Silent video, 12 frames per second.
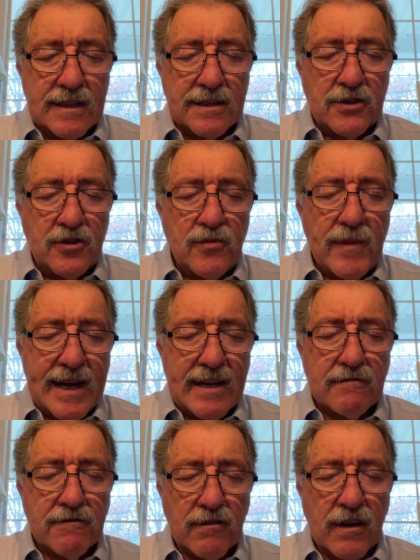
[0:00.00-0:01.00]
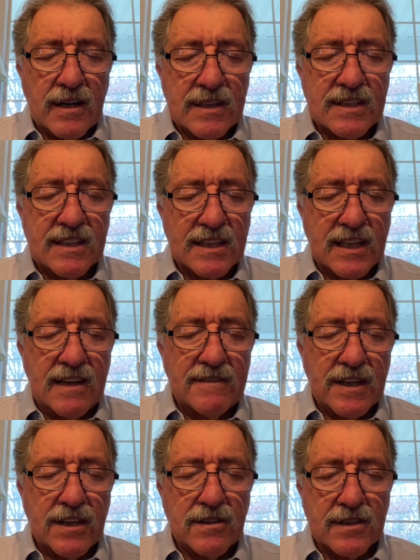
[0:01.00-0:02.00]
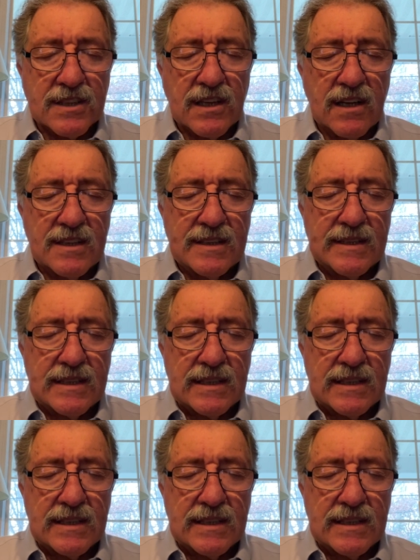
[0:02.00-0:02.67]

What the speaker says: you made for us in giving your Son,